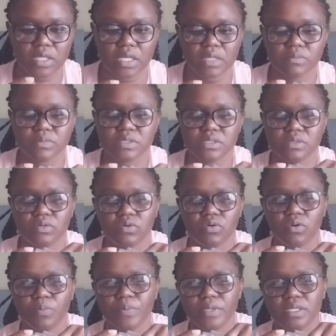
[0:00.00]
ends the
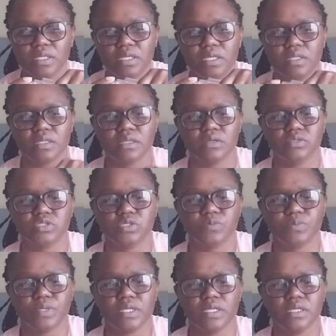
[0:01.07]
opening, and then I
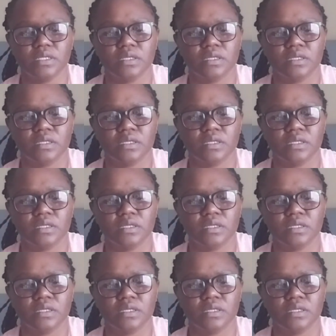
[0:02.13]
sprayed